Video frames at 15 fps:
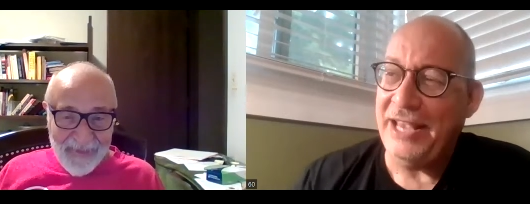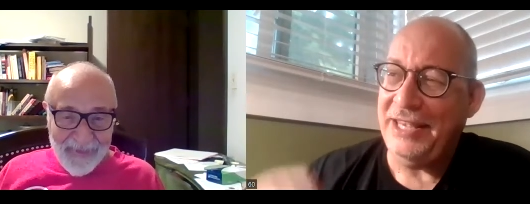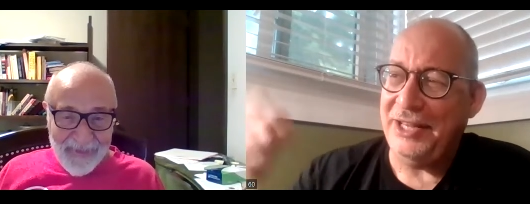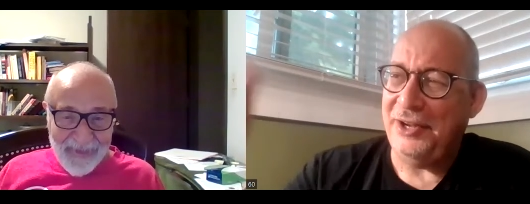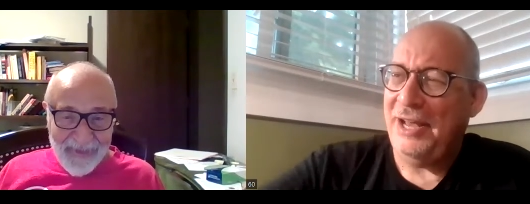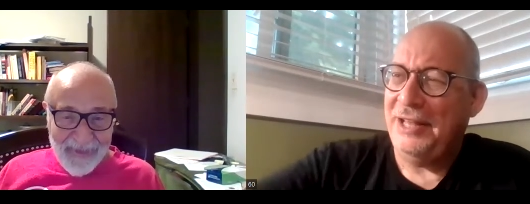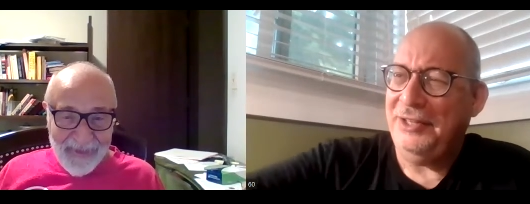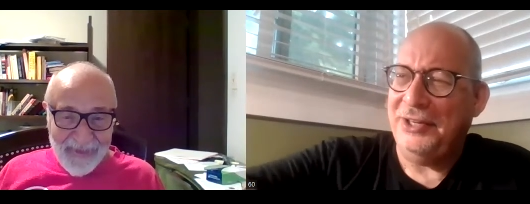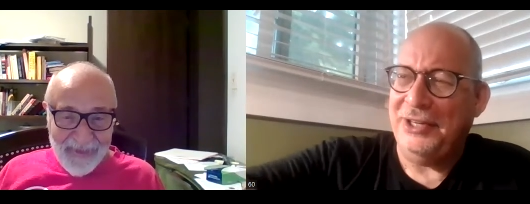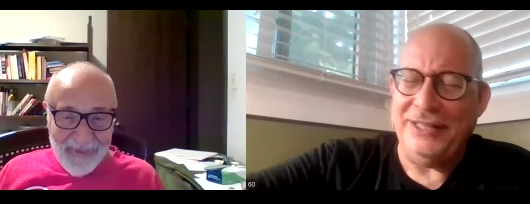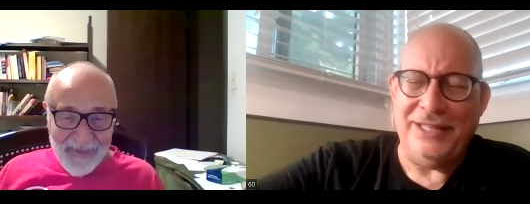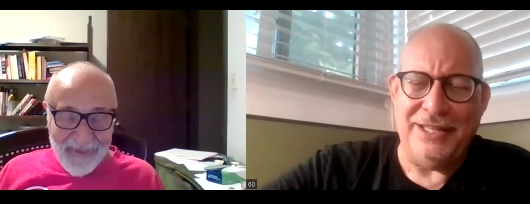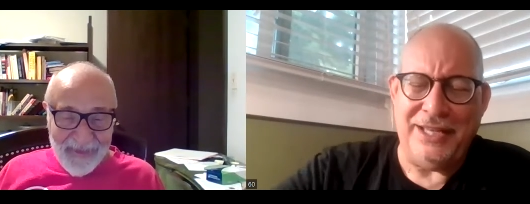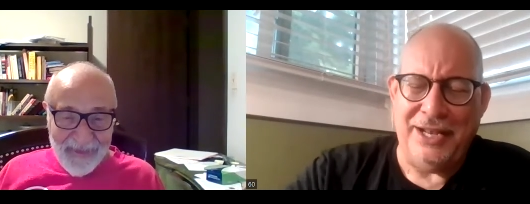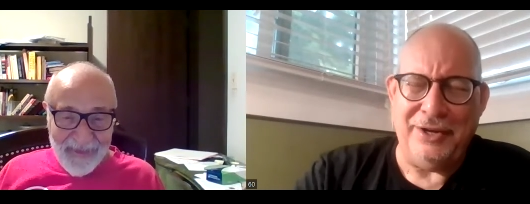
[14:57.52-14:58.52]
Speaker 1: I you know I look at
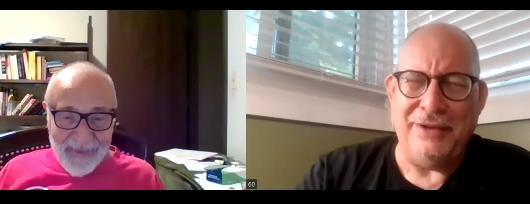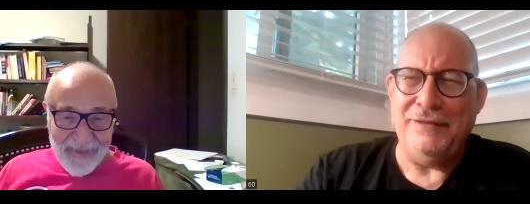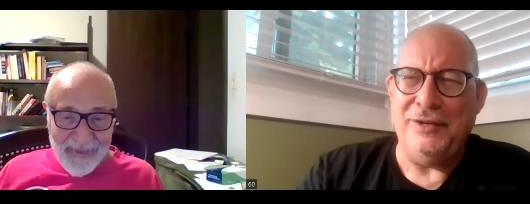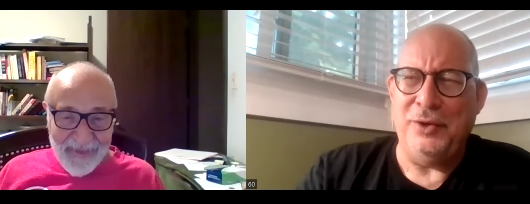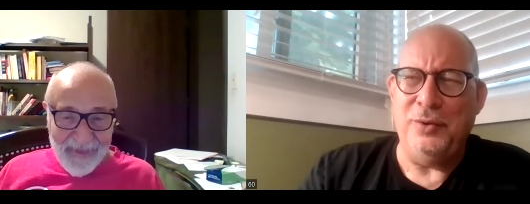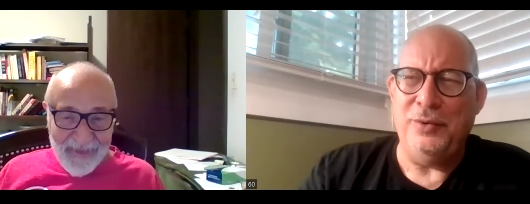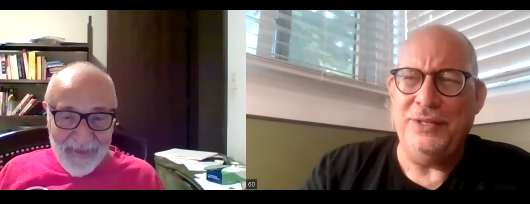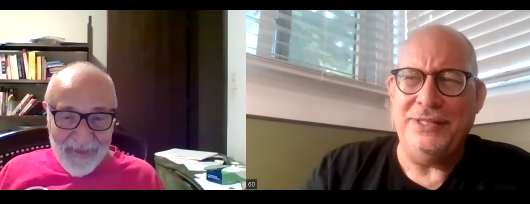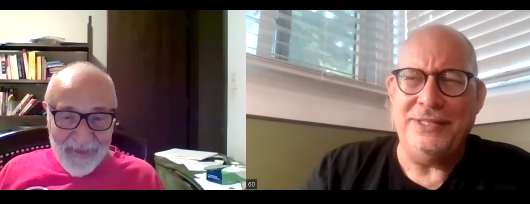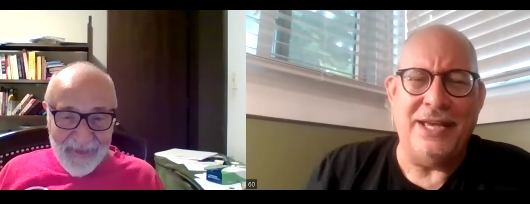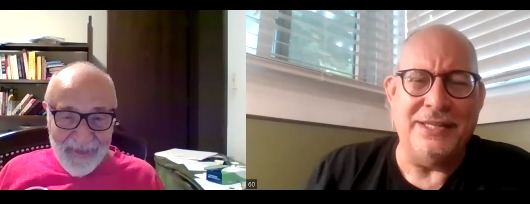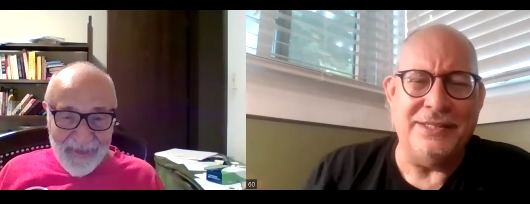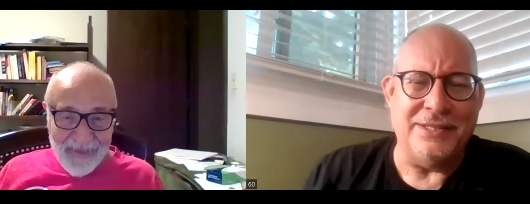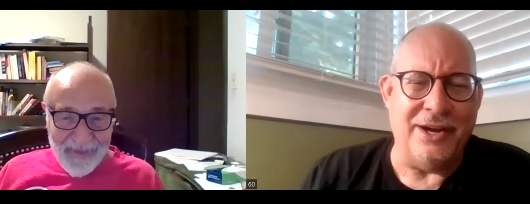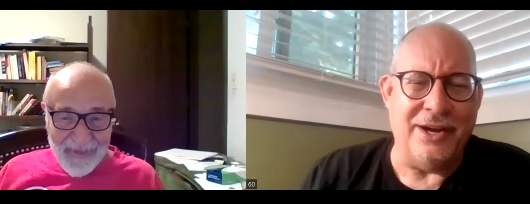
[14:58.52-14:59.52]
that. I don't even know who these
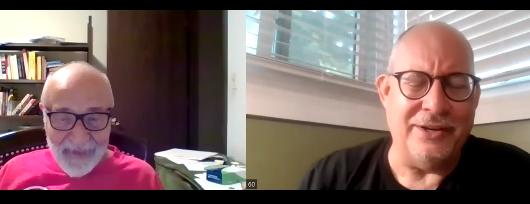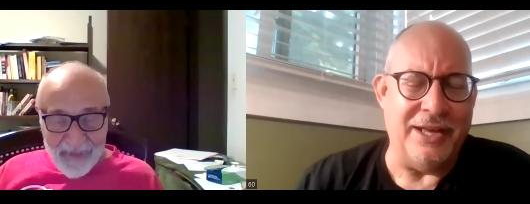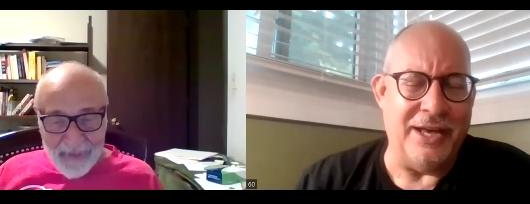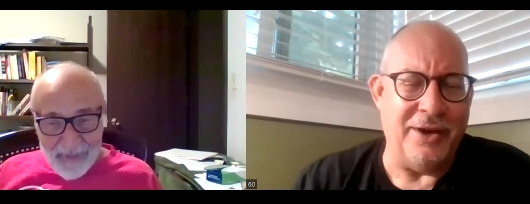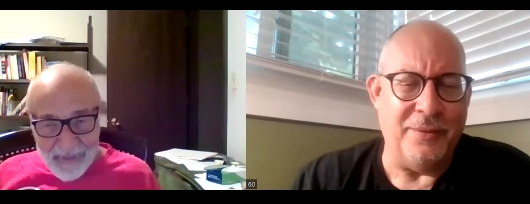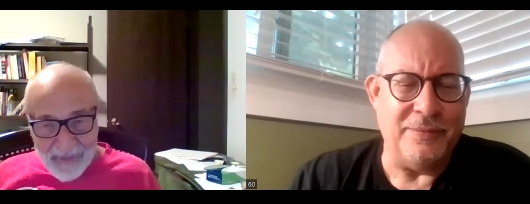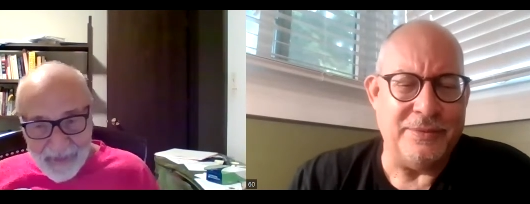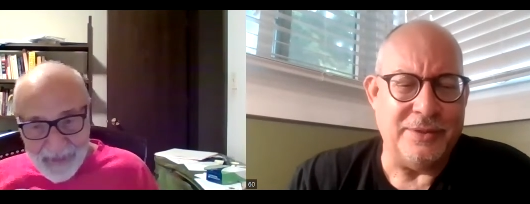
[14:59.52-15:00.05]
guys are now.